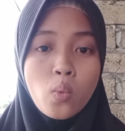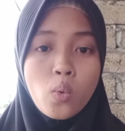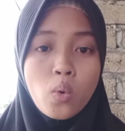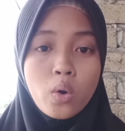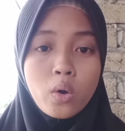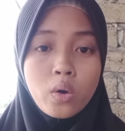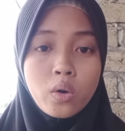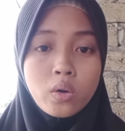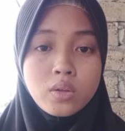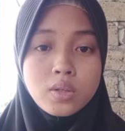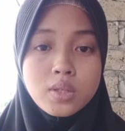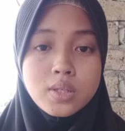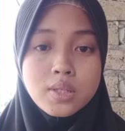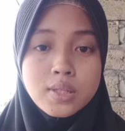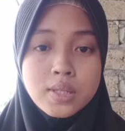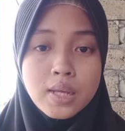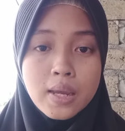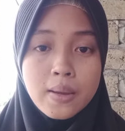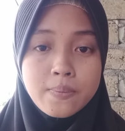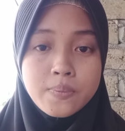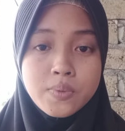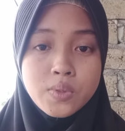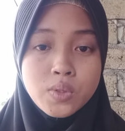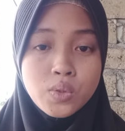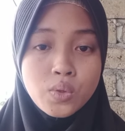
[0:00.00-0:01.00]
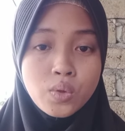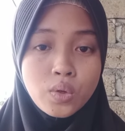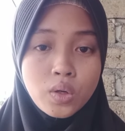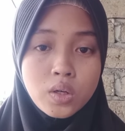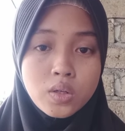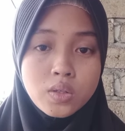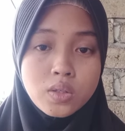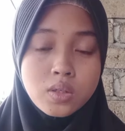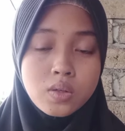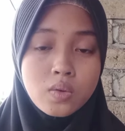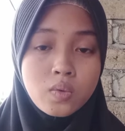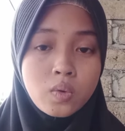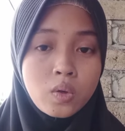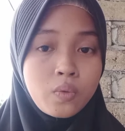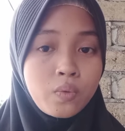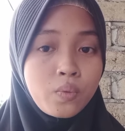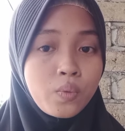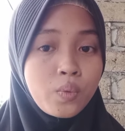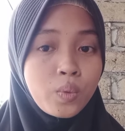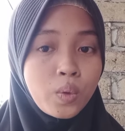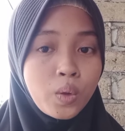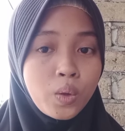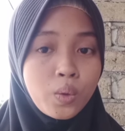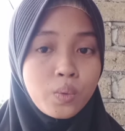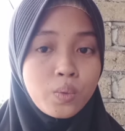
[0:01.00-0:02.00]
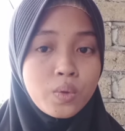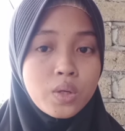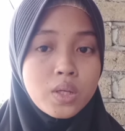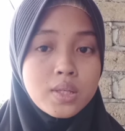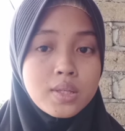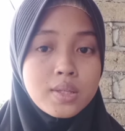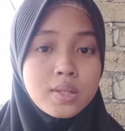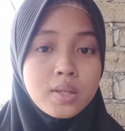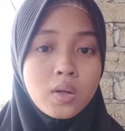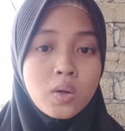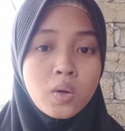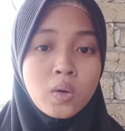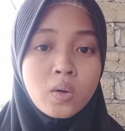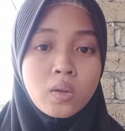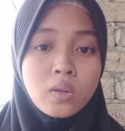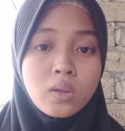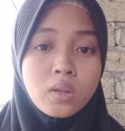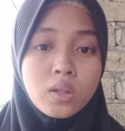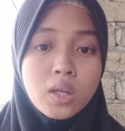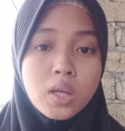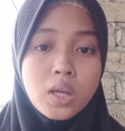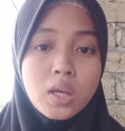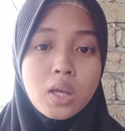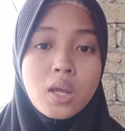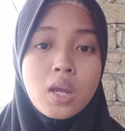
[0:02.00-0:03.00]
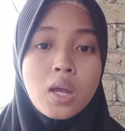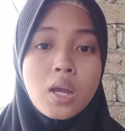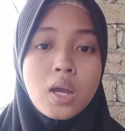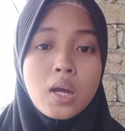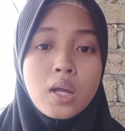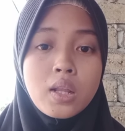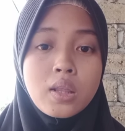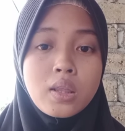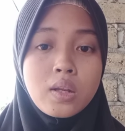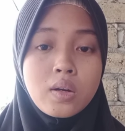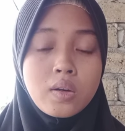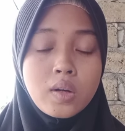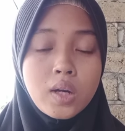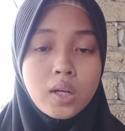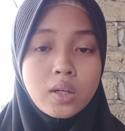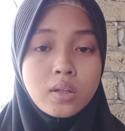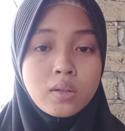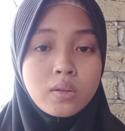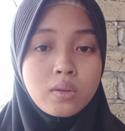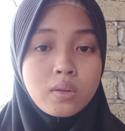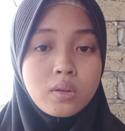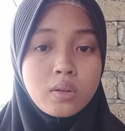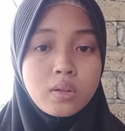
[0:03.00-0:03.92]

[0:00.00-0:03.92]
On-step terrace reef growth is curly direct